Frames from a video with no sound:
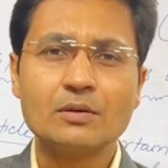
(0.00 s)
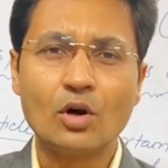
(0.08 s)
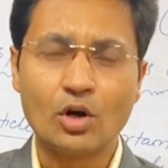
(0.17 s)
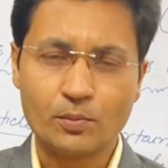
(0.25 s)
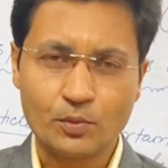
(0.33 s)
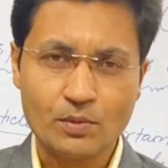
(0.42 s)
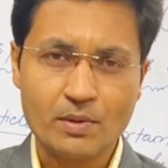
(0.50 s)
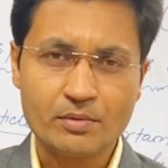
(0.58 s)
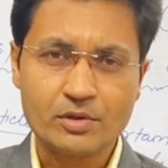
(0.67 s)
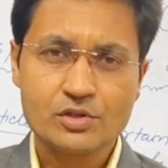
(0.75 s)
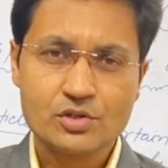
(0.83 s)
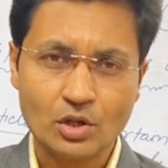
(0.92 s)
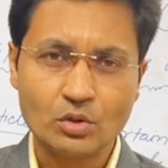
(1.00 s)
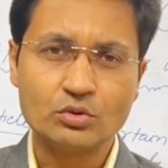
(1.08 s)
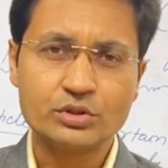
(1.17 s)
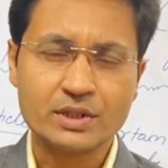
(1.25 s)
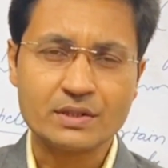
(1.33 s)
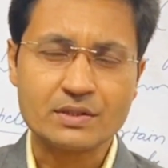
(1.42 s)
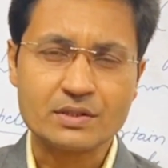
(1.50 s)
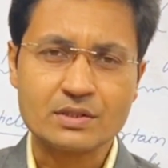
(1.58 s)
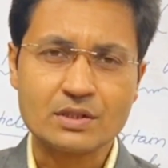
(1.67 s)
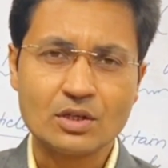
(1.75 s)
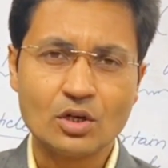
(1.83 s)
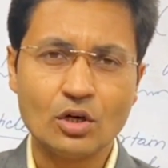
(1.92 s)
or probable solutions
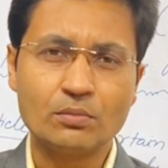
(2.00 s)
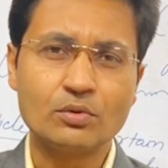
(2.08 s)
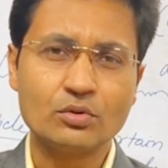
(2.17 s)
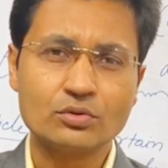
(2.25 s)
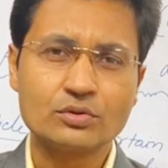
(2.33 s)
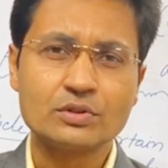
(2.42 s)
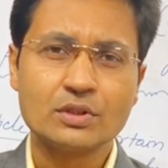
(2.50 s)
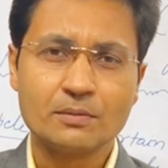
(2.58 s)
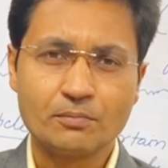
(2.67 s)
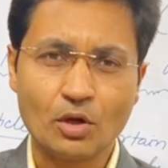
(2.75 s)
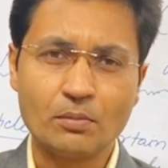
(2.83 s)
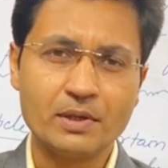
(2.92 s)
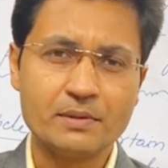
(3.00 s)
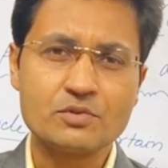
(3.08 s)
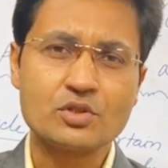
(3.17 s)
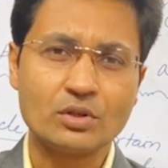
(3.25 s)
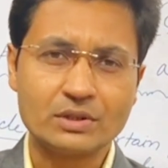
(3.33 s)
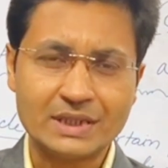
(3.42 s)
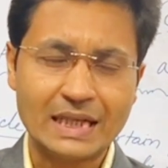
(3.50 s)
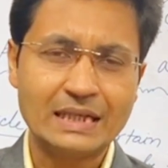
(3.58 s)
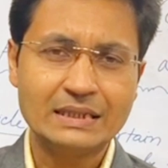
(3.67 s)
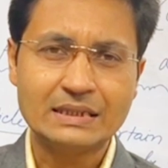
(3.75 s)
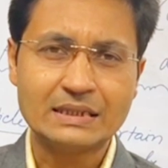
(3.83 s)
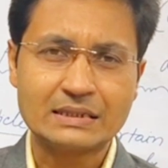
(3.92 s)
of those problems or
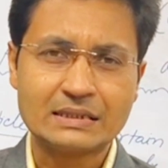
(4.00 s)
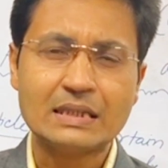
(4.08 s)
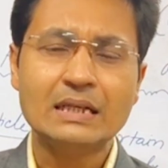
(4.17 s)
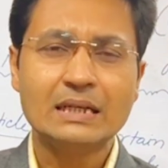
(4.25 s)
challenges?